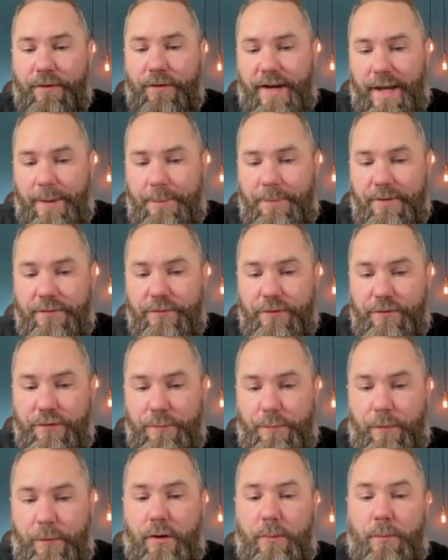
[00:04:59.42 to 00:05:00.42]
Annapolis versus
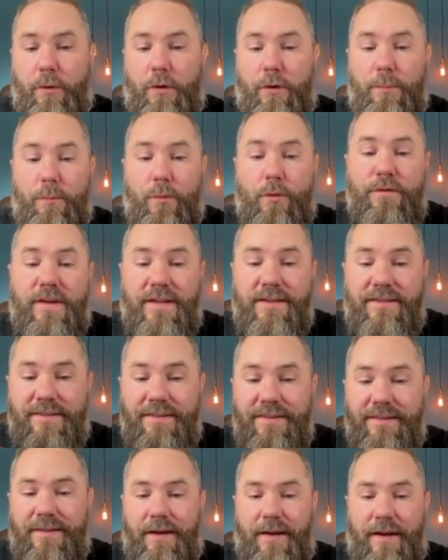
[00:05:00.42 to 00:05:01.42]
Baltimore, moving
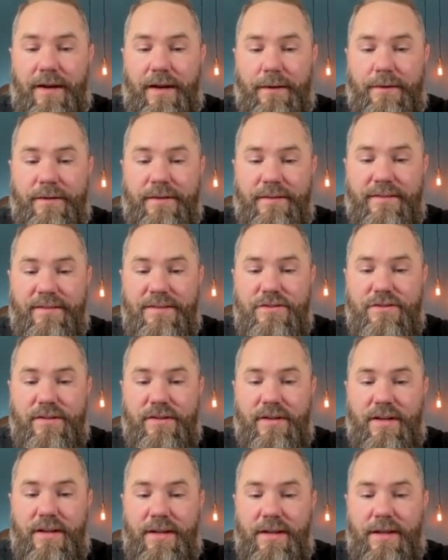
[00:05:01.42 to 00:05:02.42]

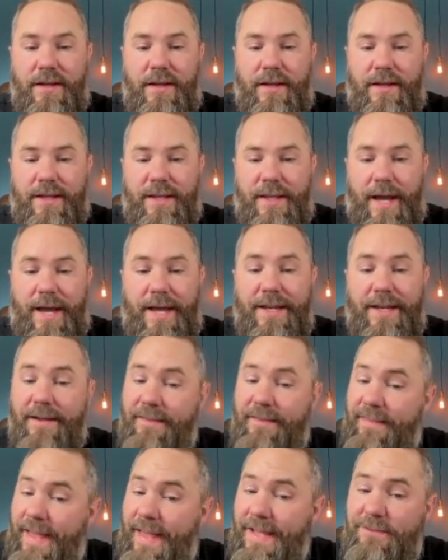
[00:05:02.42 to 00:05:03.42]
decision guide.
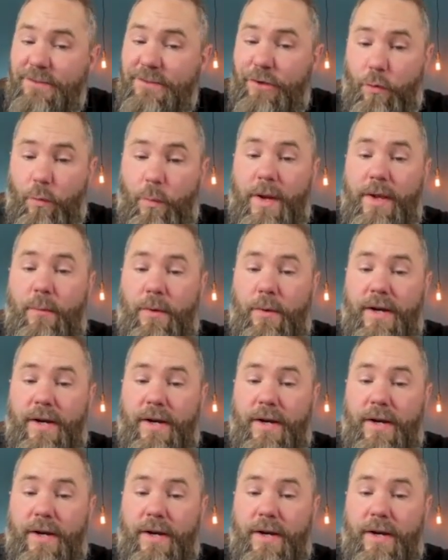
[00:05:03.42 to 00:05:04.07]
That's a great one.